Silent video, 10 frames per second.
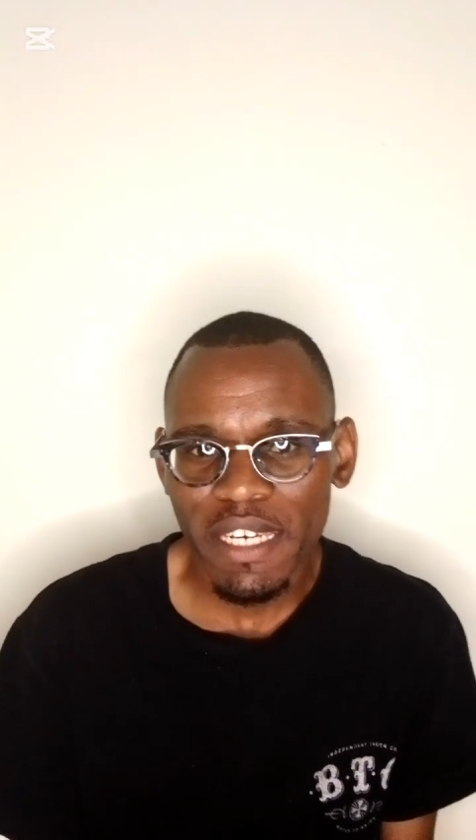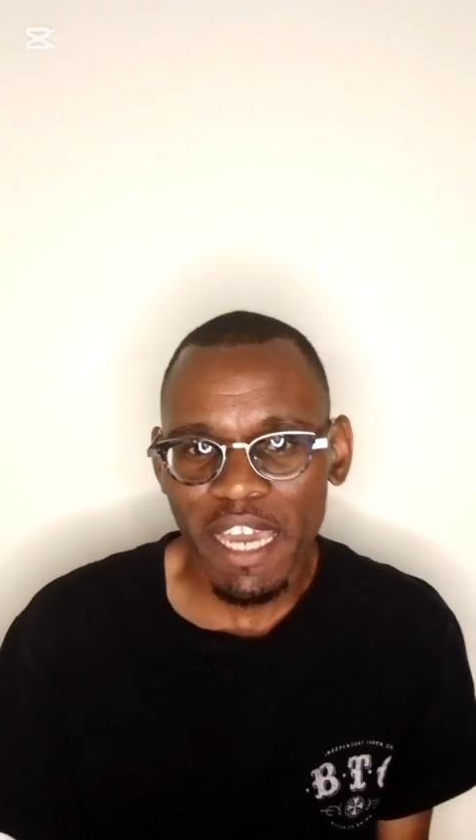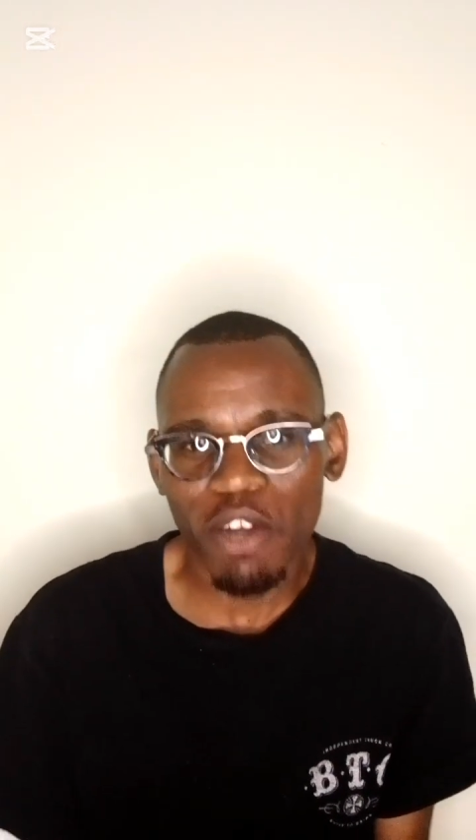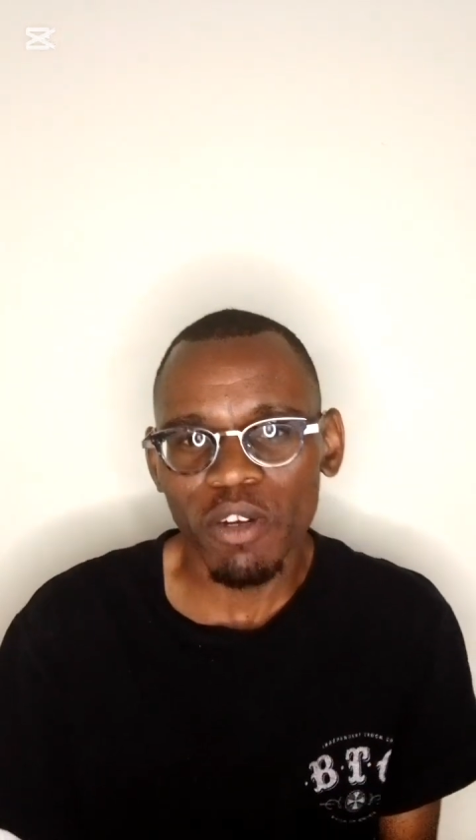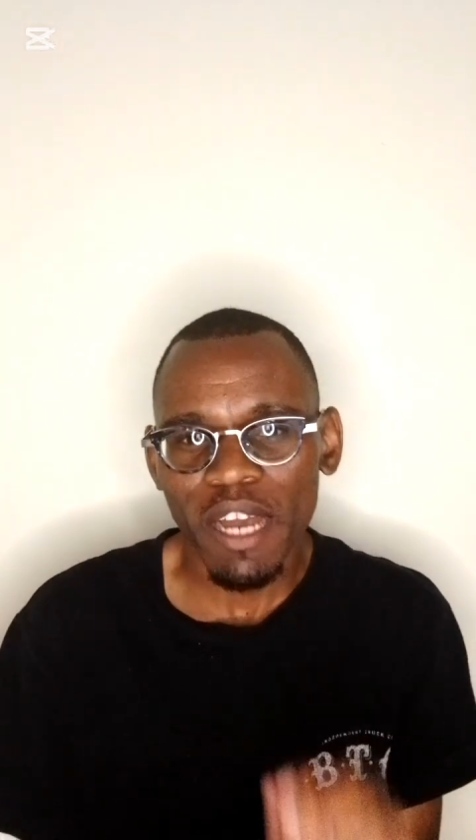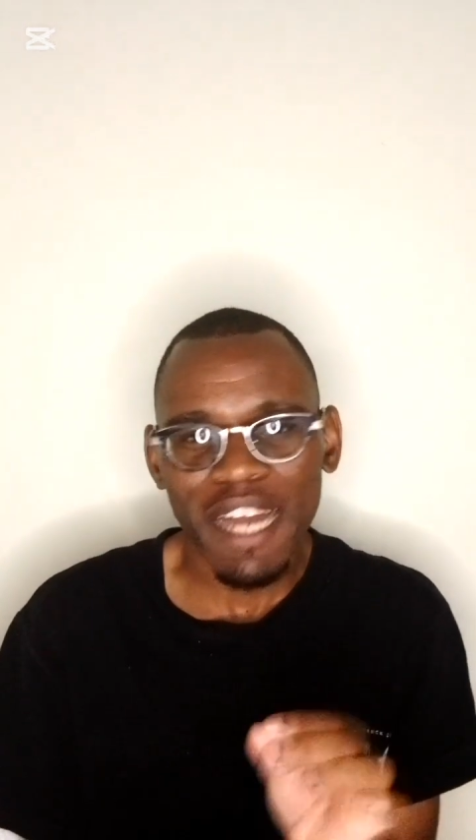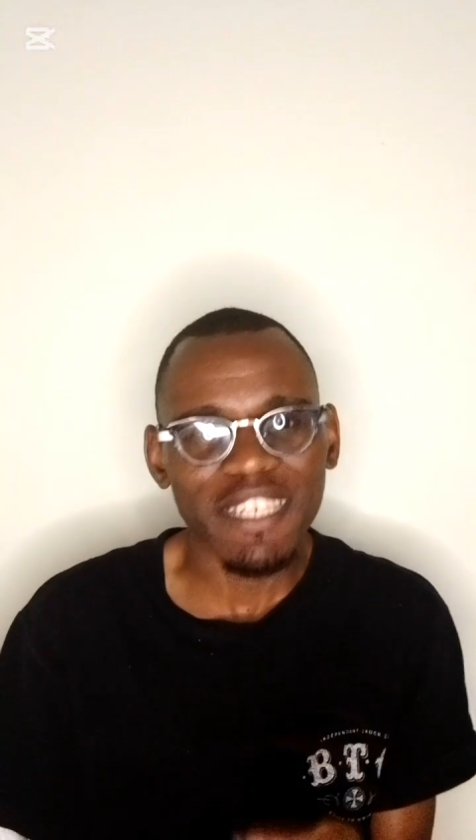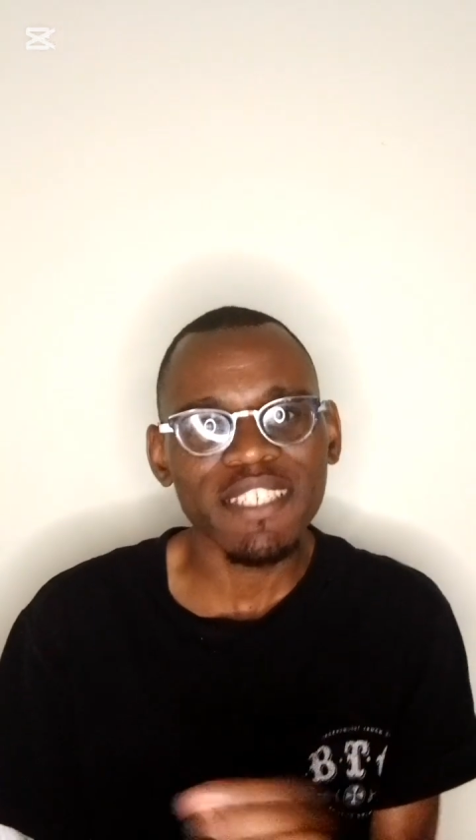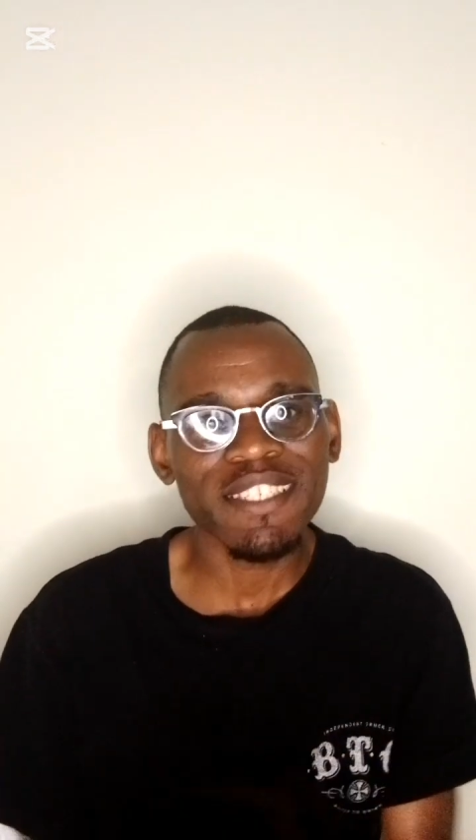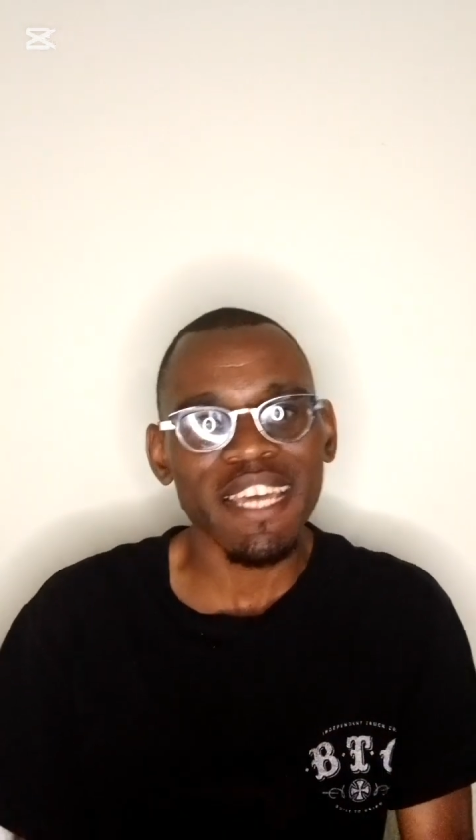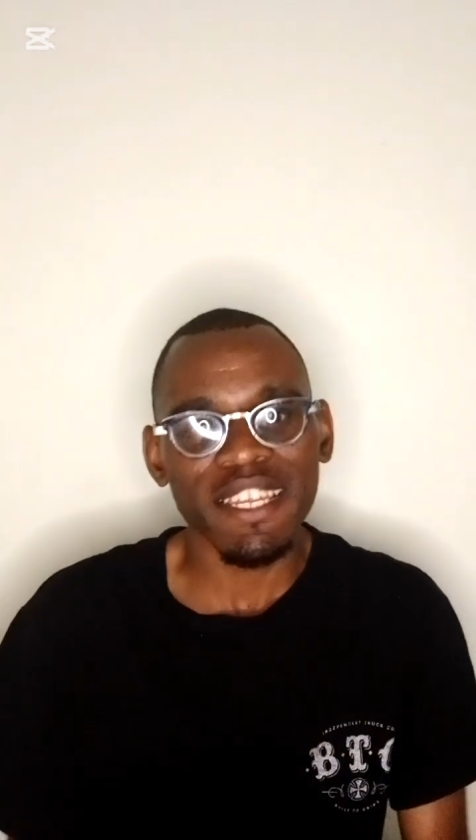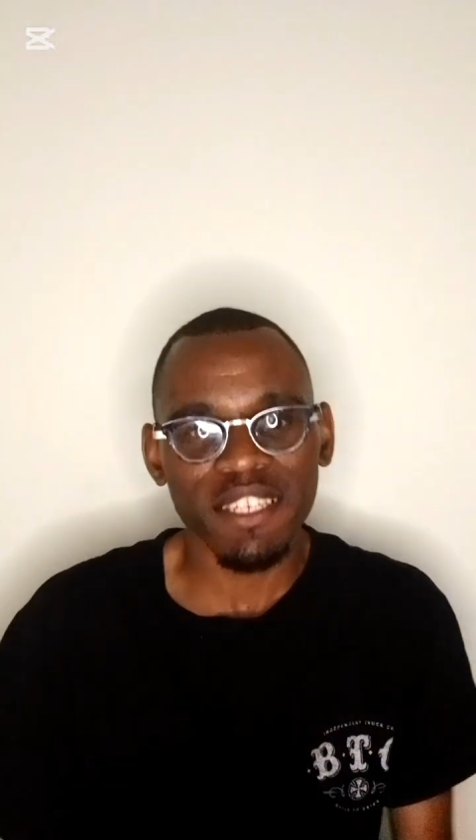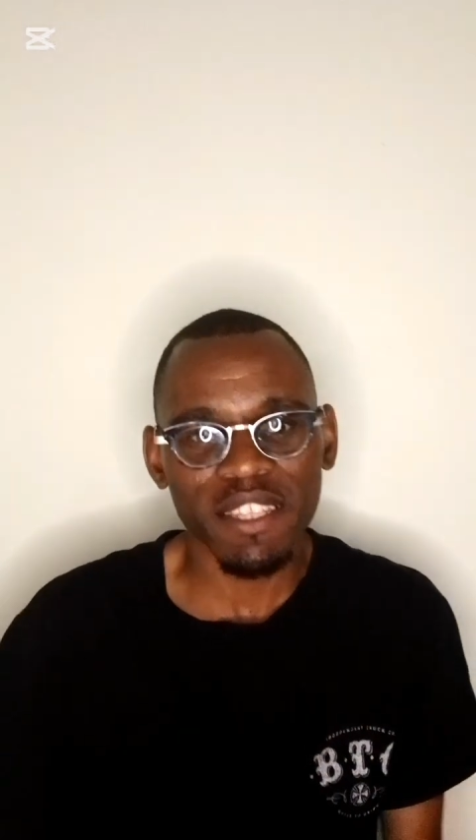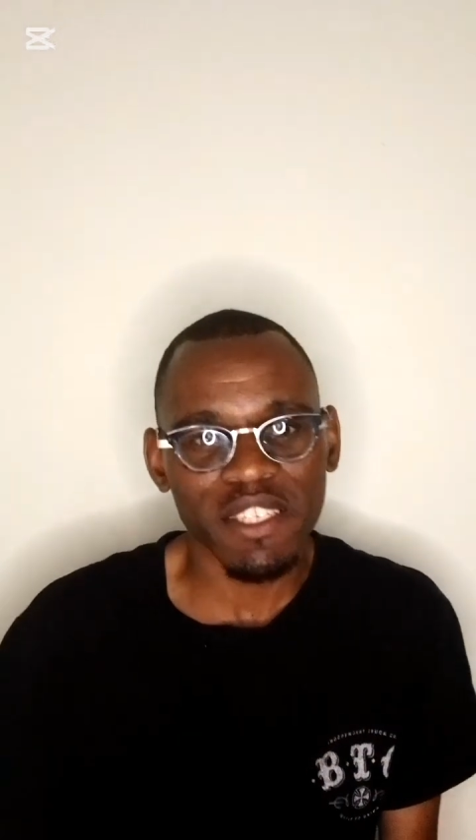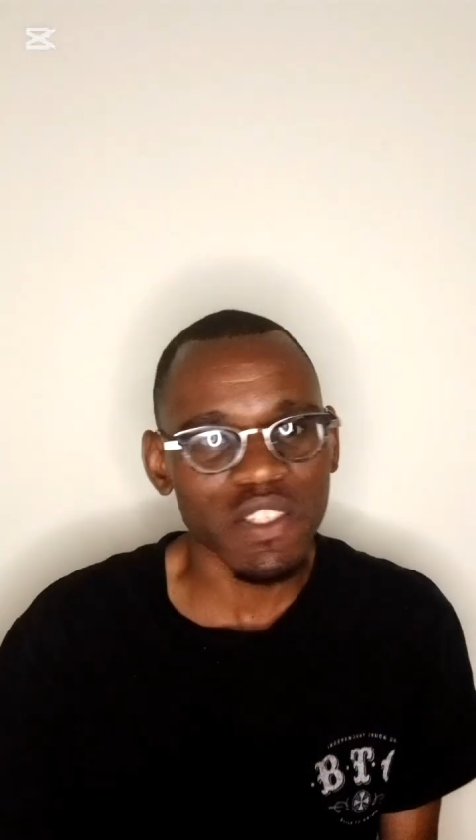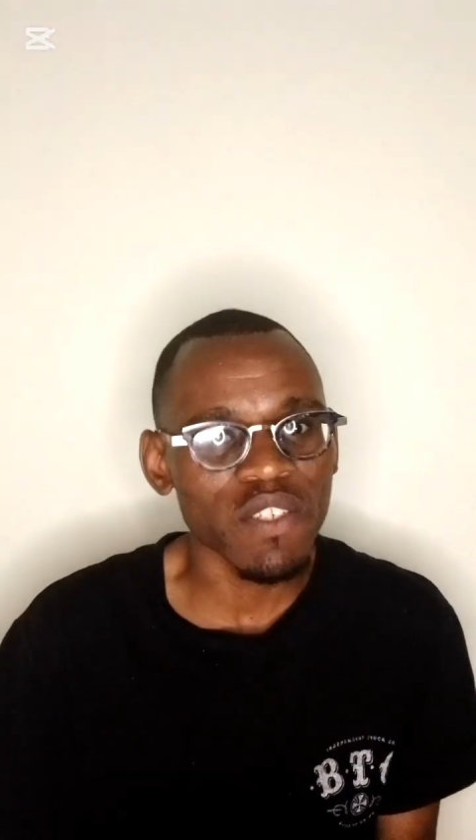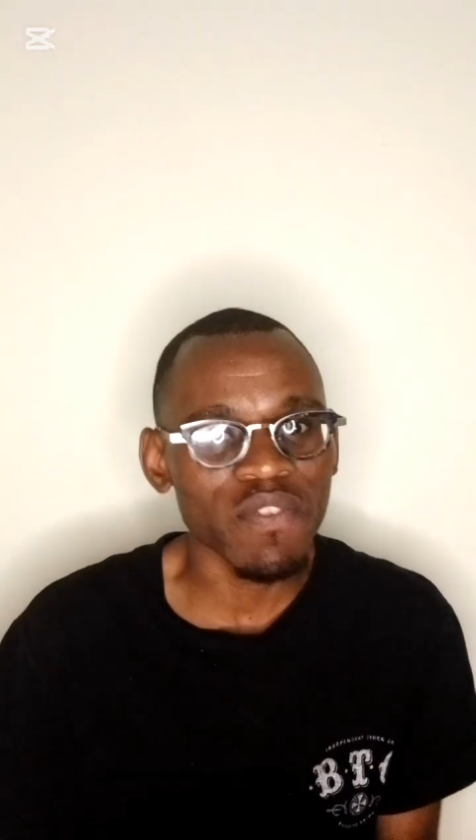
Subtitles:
Now, understanding this